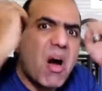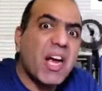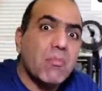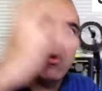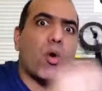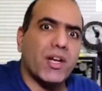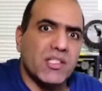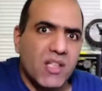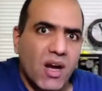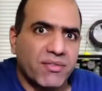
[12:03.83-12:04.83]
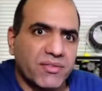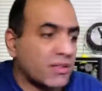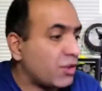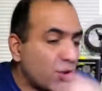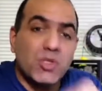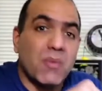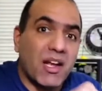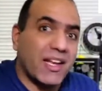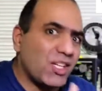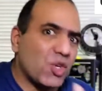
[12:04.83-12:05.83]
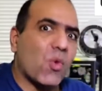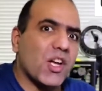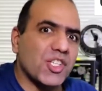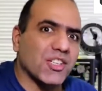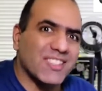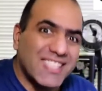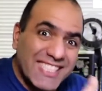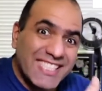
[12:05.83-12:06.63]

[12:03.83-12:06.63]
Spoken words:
Mind-blowing stuff. Use my link to watch it.